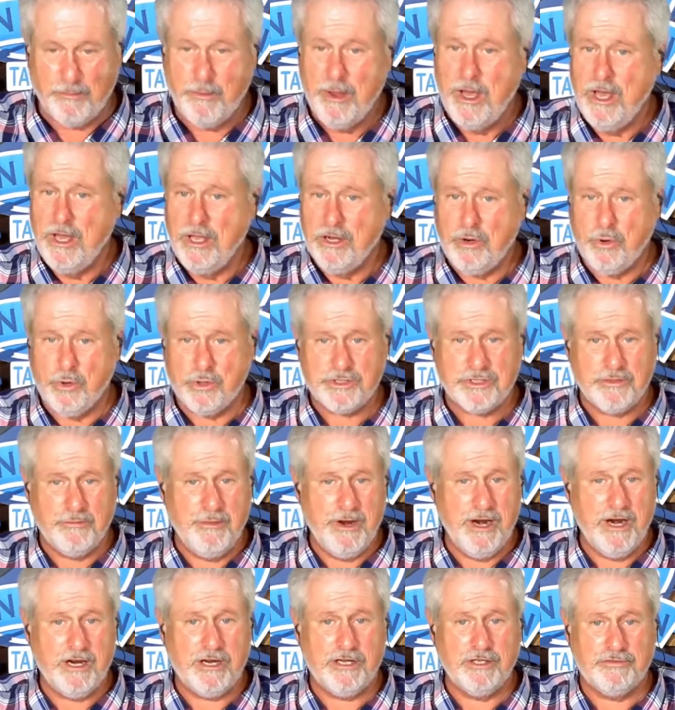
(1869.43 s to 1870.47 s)
Of course,
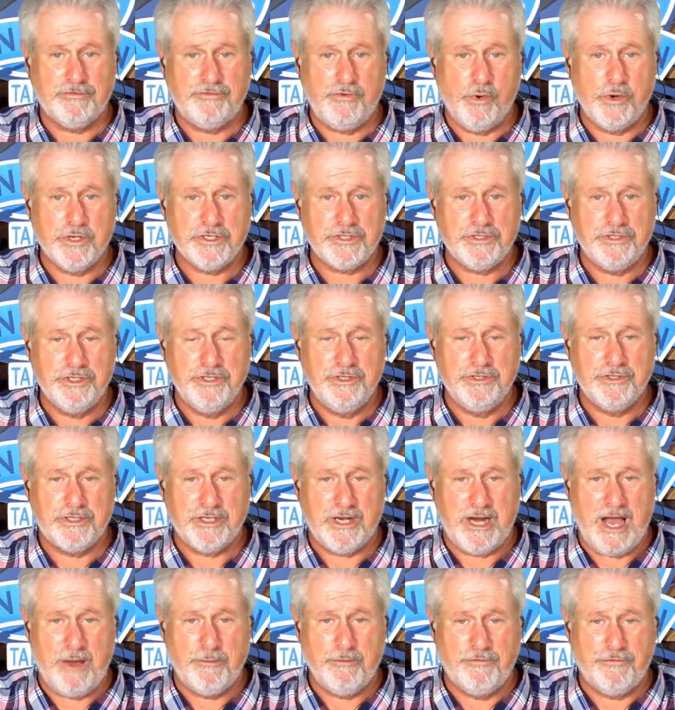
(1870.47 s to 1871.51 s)
America's Voice News that
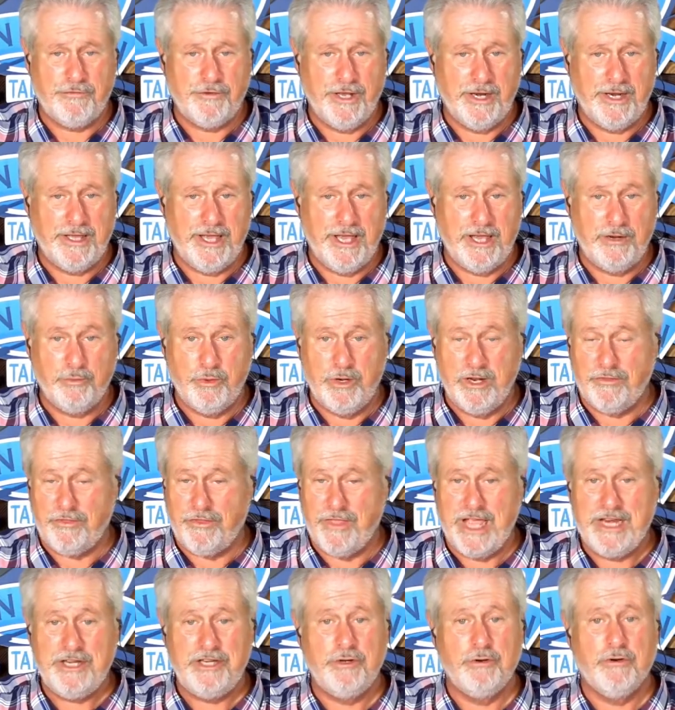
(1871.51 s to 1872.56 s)
I'm affiliated with,
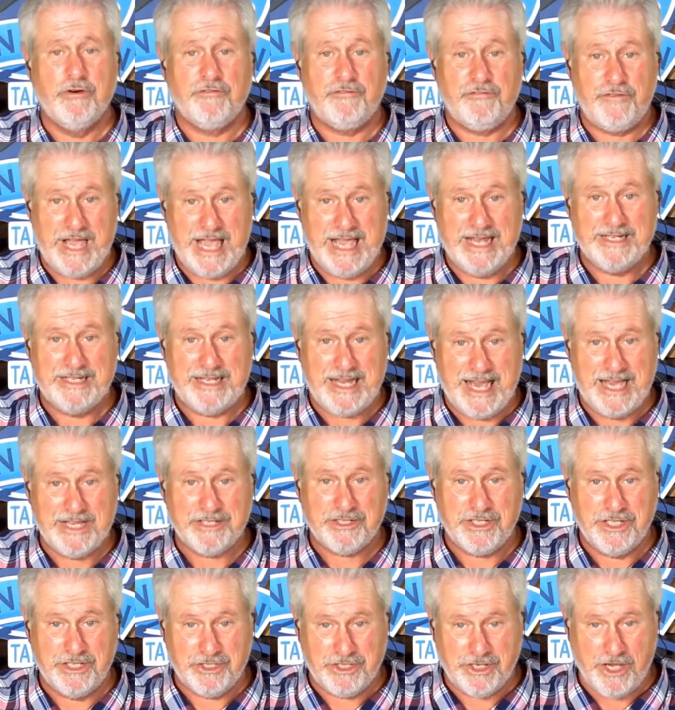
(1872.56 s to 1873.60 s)
they do a
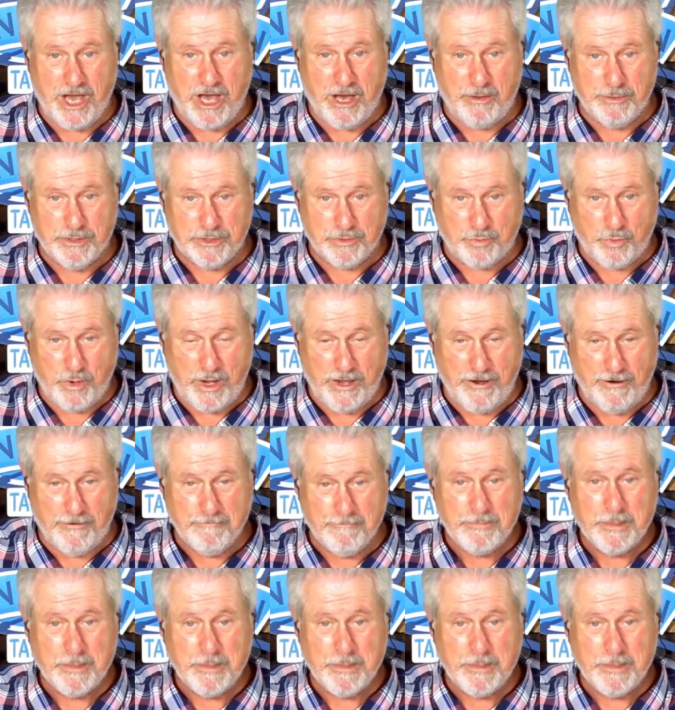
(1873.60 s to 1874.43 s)
fantastic job as well.